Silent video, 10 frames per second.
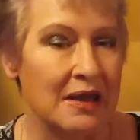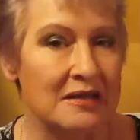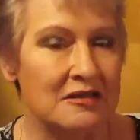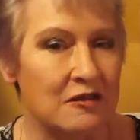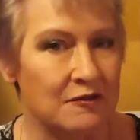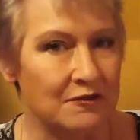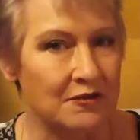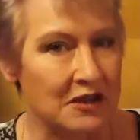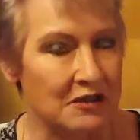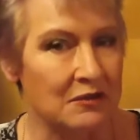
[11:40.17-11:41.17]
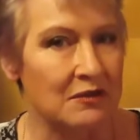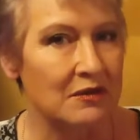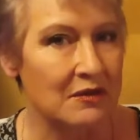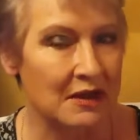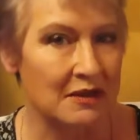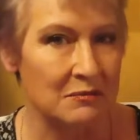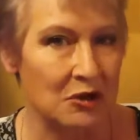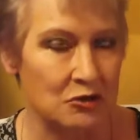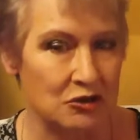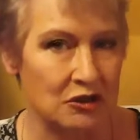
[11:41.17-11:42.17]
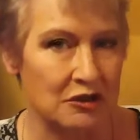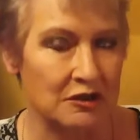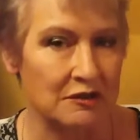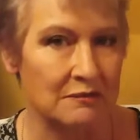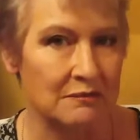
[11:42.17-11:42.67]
and to feel that emotion.